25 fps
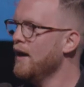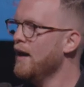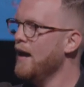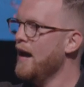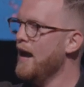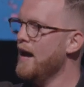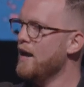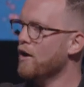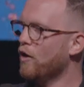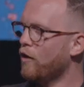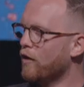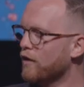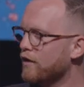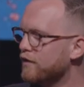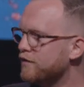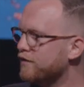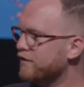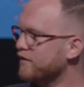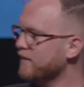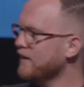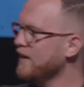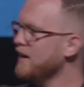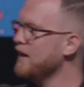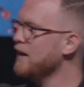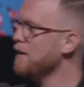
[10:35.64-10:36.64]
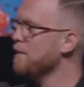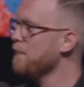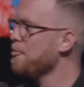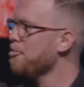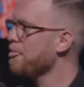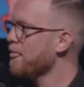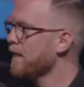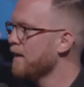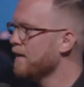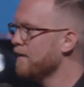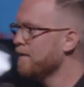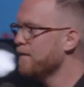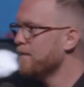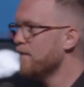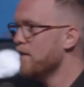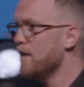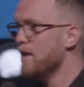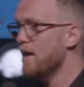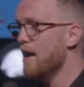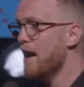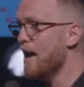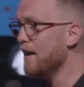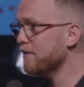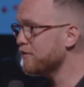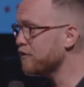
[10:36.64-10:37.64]
And honestly,
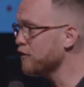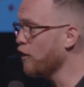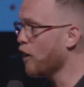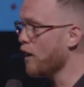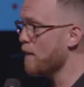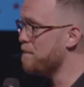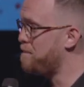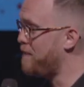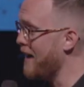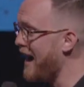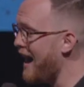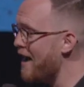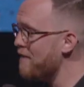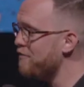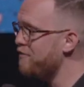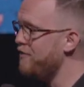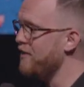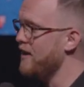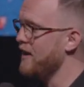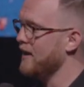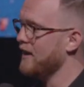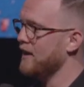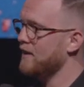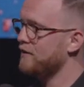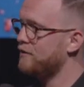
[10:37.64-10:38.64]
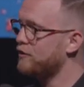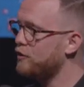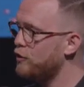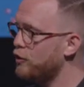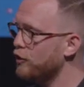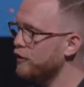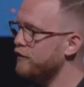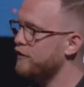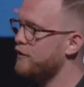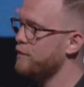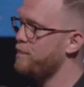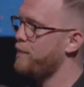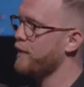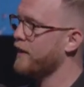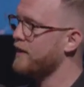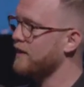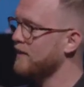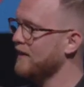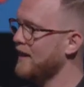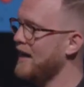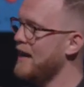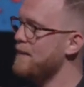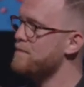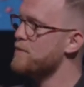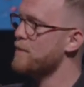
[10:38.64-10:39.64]
that's not a bad thing. It's good to
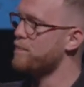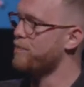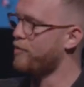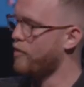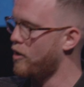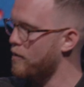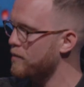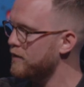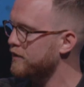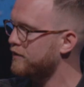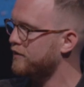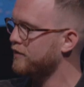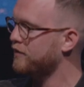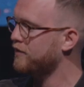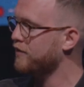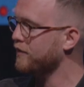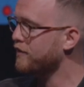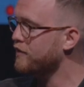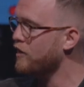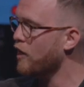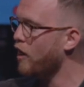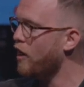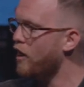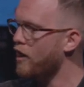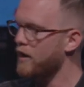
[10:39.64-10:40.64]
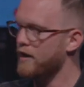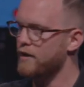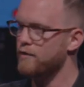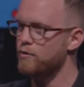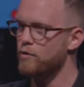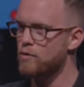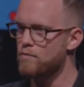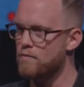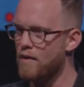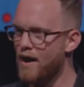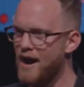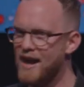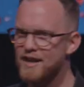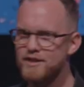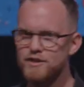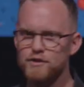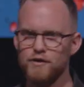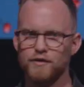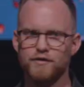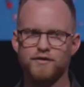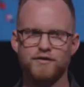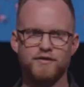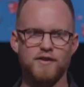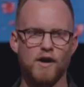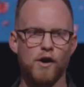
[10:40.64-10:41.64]
proclaim the promises of God and remind
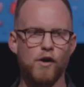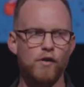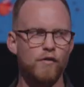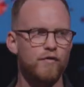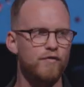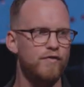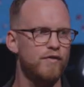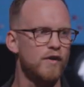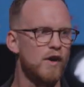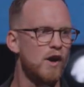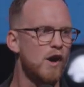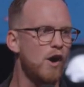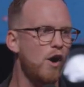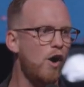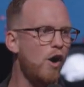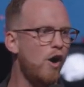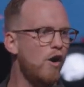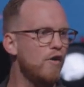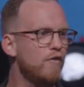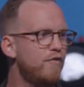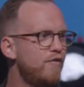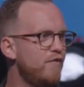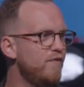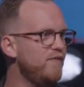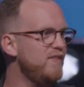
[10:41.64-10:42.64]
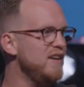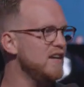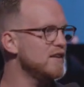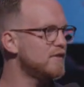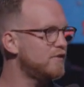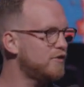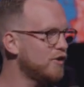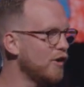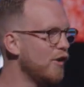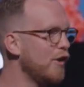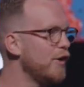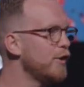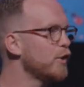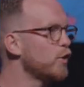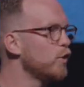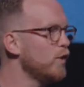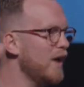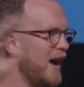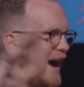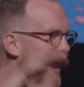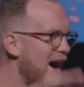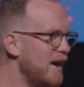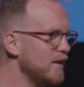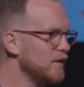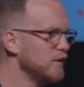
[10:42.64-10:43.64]
yourself of the eternal
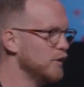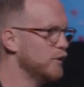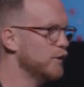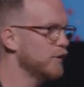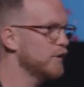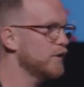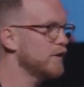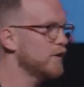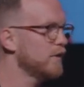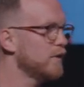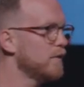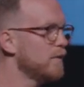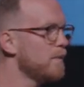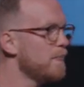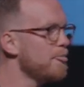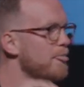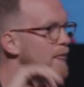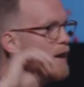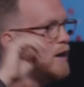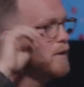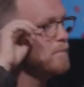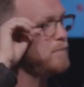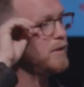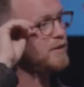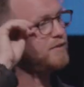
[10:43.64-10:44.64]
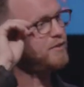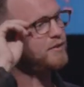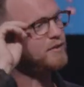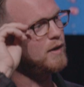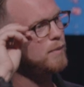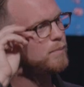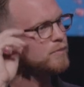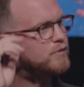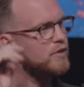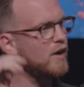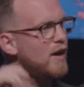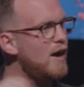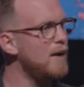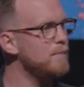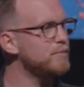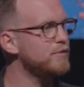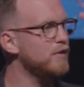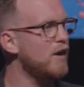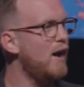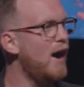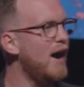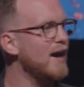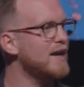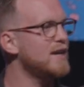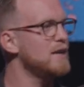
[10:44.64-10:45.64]
outlook. But sometimes
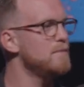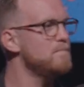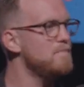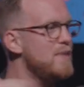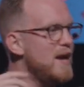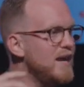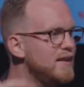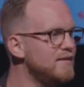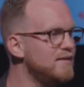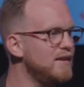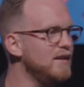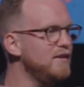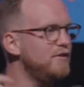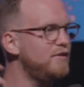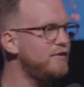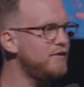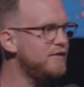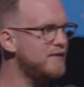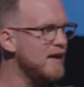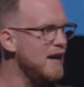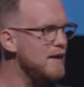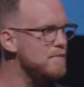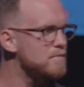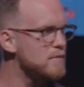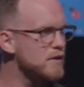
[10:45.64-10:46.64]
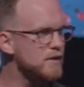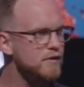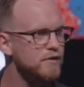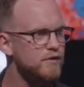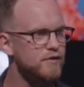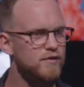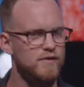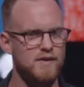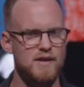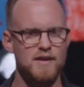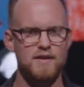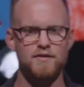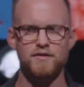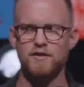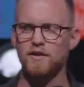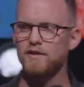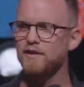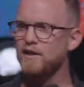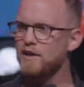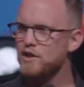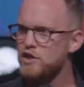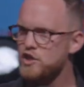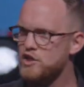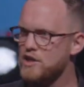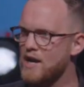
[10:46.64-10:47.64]
I can make these statements, these
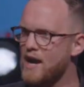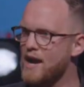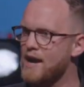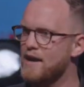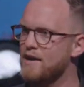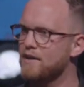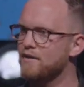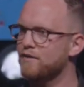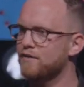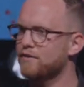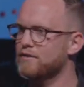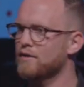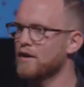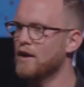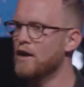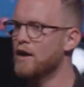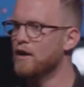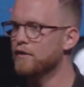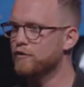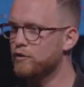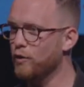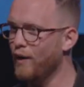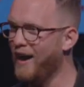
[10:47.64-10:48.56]
cliches, to